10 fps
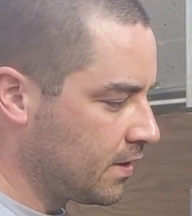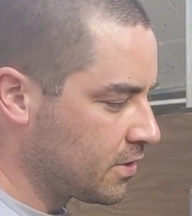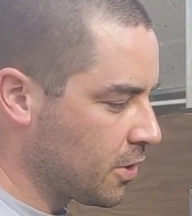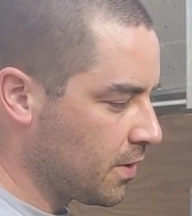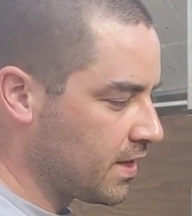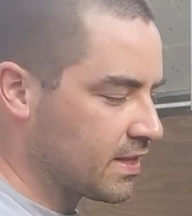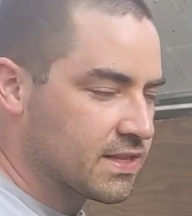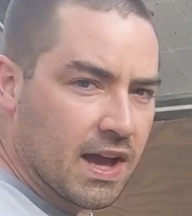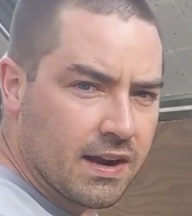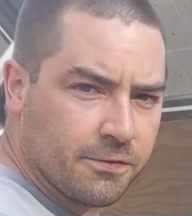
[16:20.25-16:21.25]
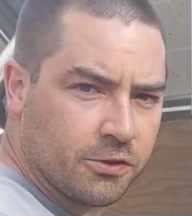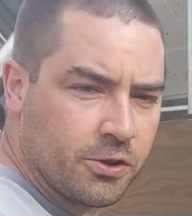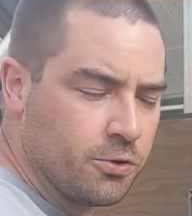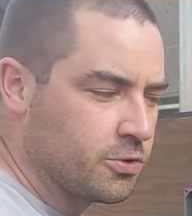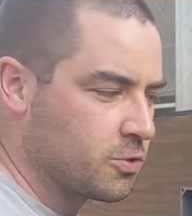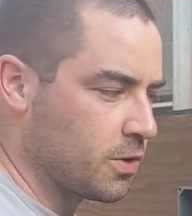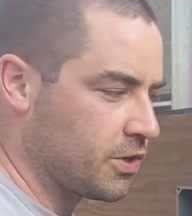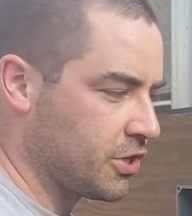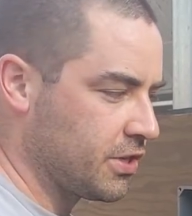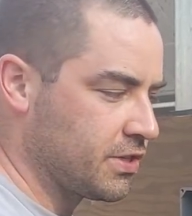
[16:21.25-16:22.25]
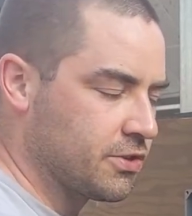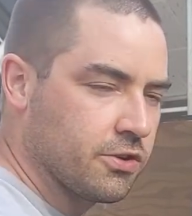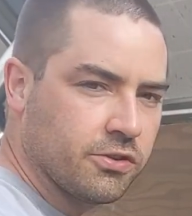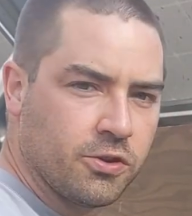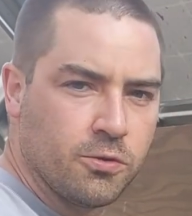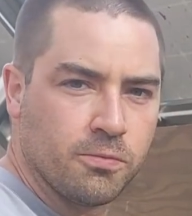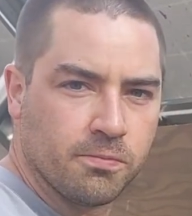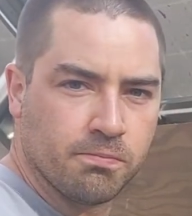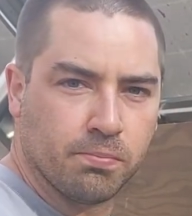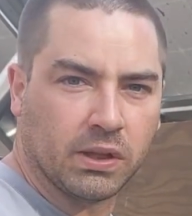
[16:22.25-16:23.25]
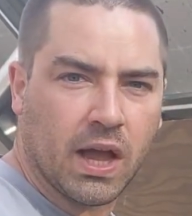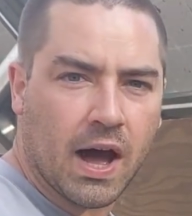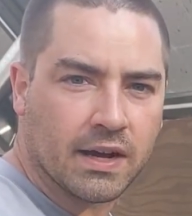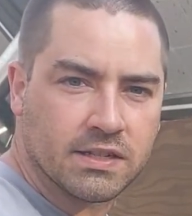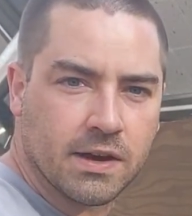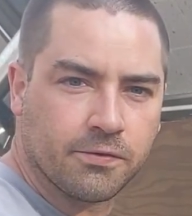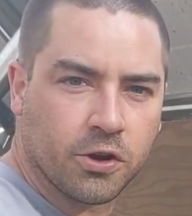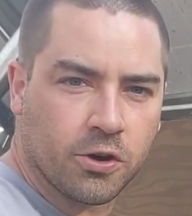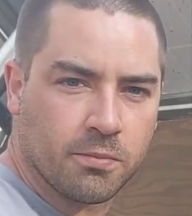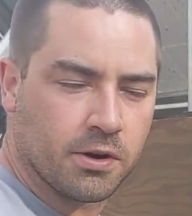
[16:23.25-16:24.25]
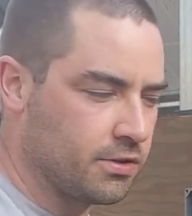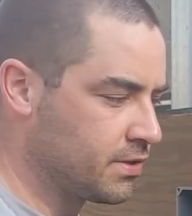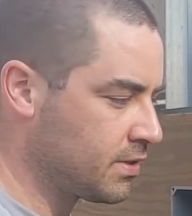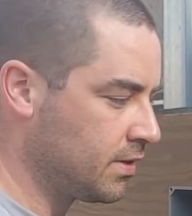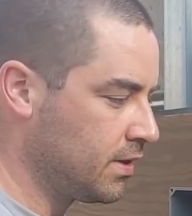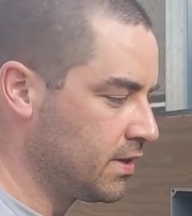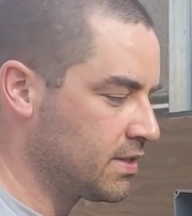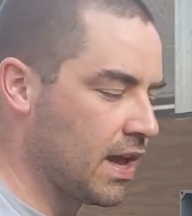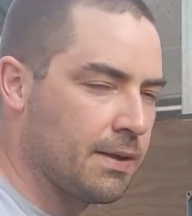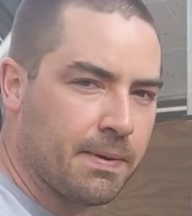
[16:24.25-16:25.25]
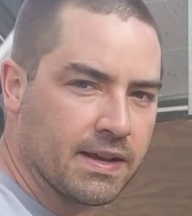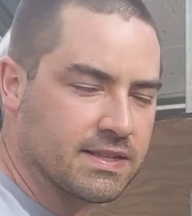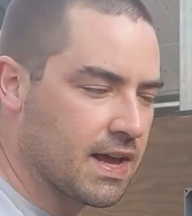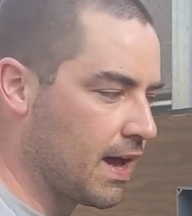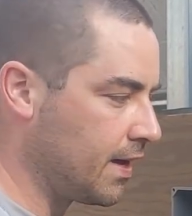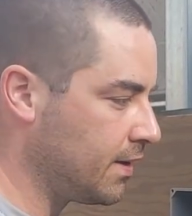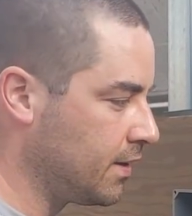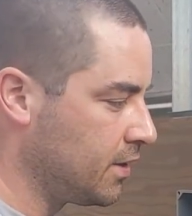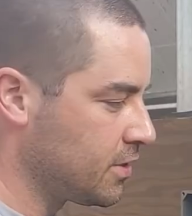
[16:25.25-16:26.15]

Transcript: So it's kind of two switches or two blocks of terminals side by side.